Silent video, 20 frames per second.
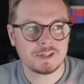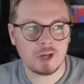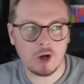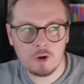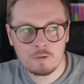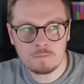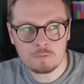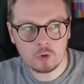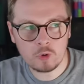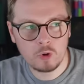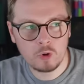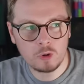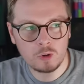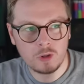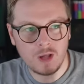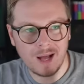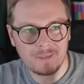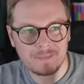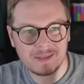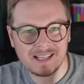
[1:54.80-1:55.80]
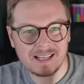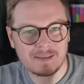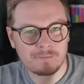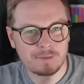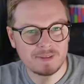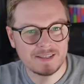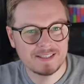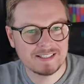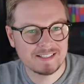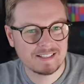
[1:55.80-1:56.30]
overall, I'm gonna give
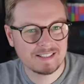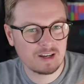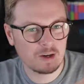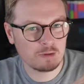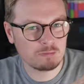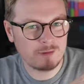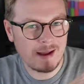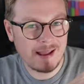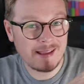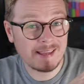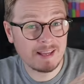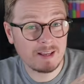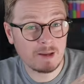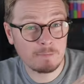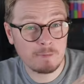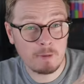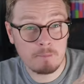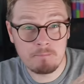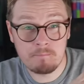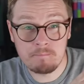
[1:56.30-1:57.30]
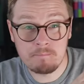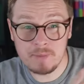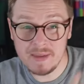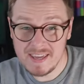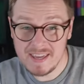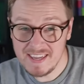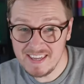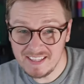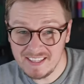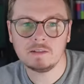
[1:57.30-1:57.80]
this a ranking of a
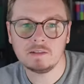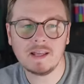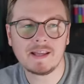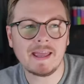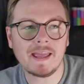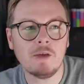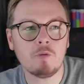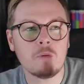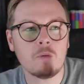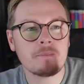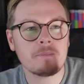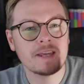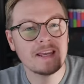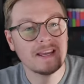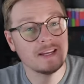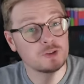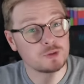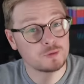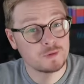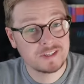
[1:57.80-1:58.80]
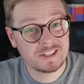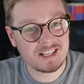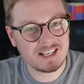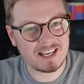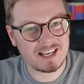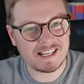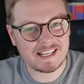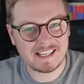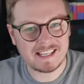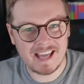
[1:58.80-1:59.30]
B. Like it would be interesting
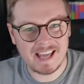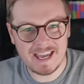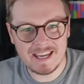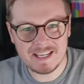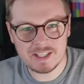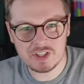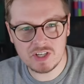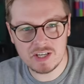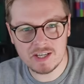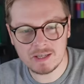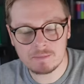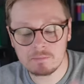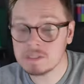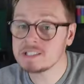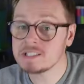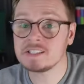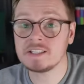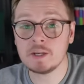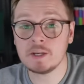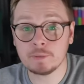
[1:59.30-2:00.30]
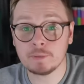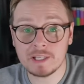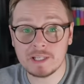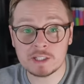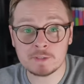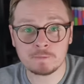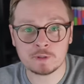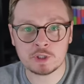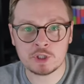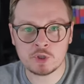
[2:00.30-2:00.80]
and engaging, mysterious
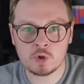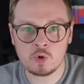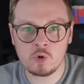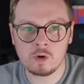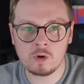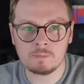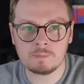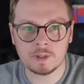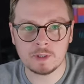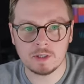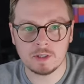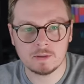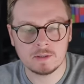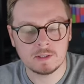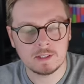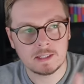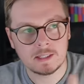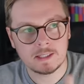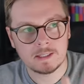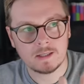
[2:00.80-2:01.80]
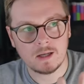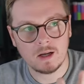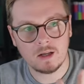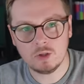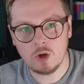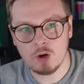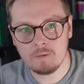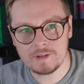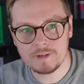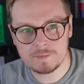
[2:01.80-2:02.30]
for sure, but a
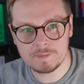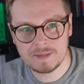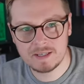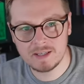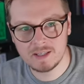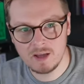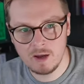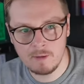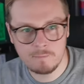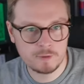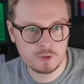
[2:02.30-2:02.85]
lot of it's been covered